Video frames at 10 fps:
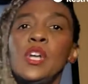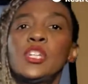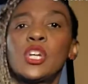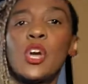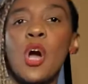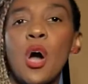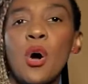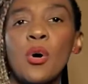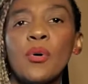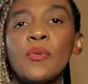to
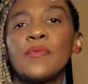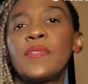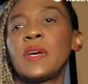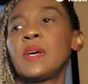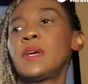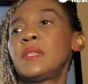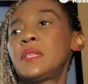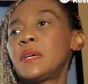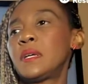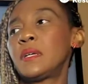call
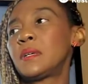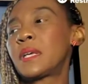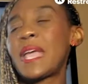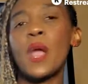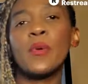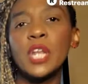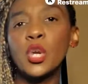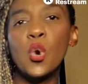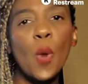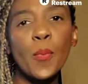the Karen
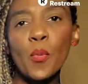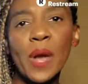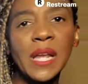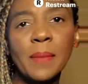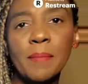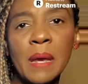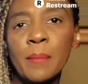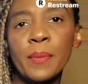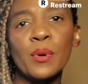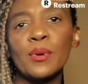Incorporated
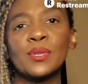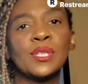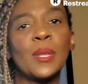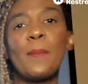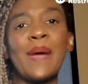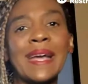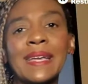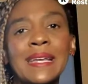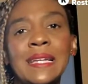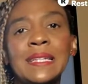members, the
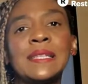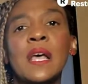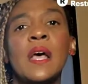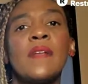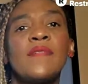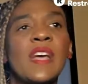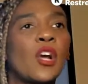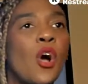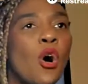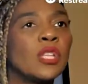Beckys that
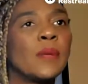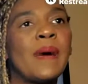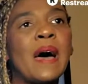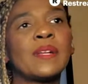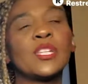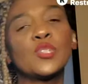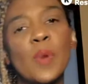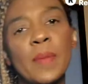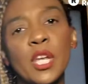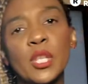call about us
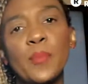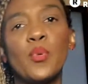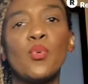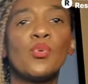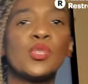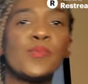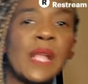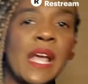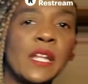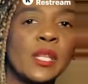swimming in the pools,
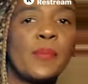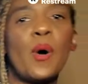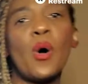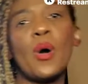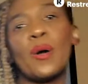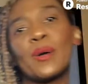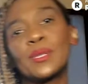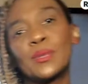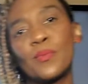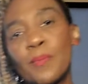playing in the
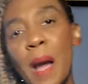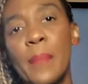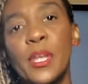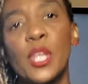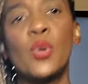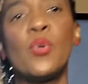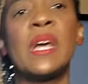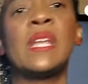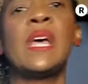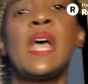parks,
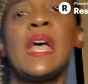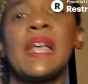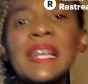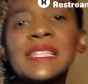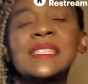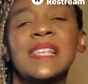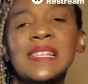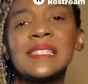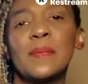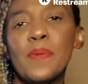barbecuing. It's
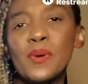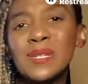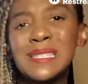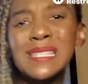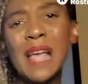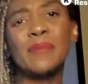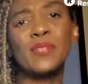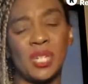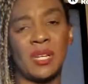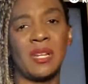this
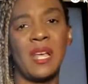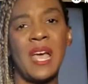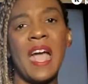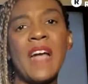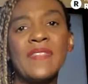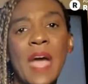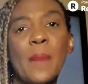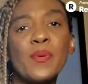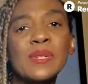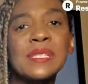perception, and that
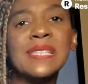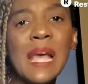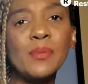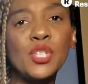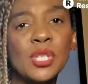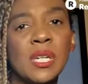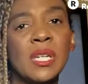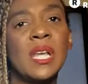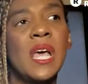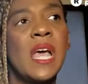
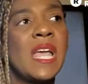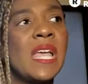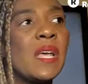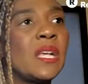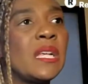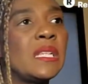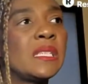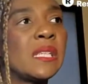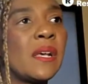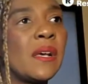perception
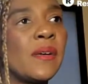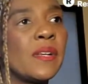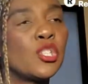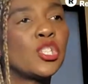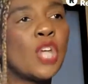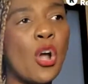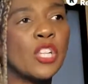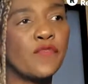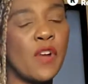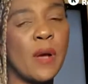starts
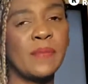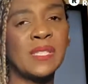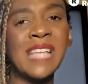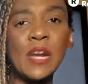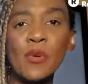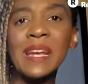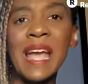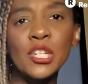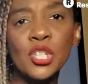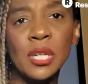from
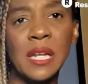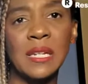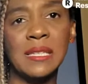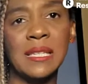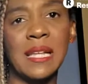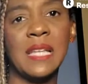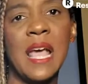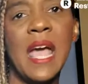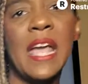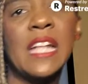segregation in a sense.
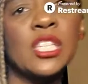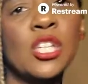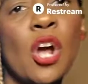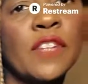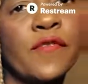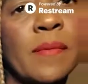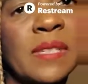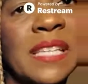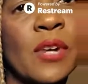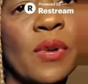It starts from
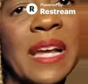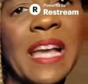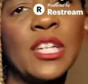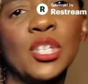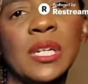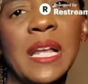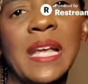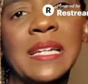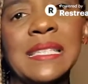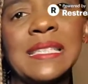segregation in a
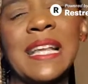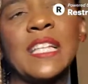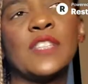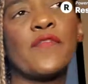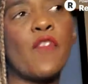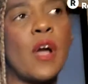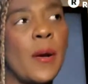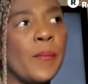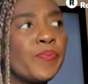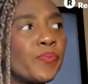sense from
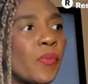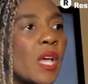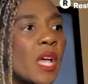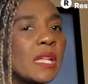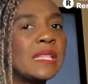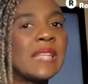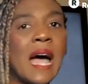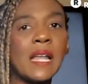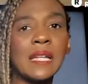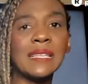not
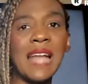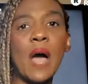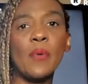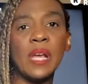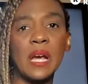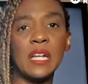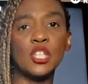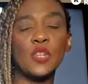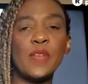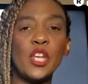allowing us to
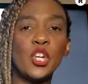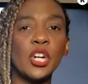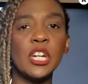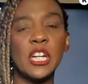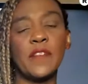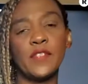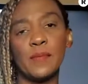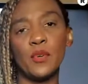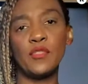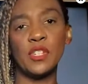be good enough to
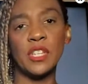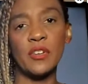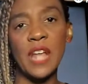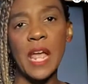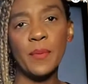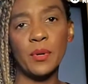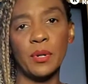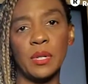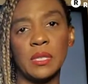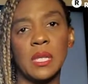move to their
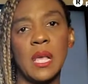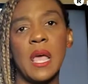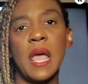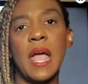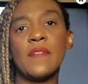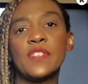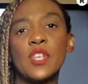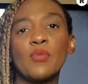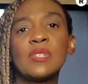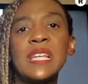neighborhoods. And
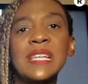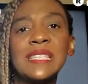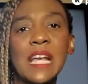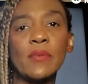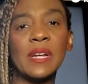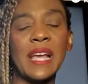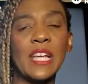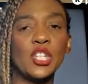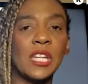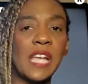so
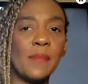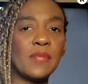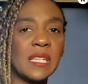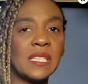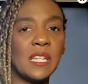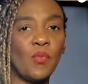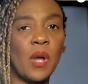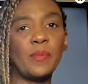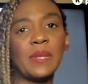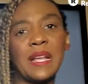desegregation kept us in
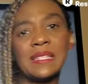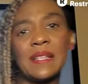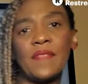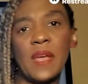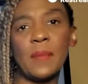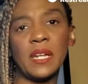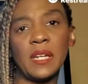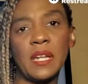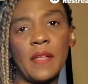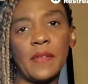one place and them in
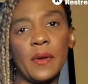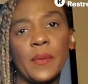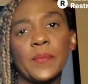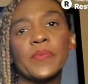another.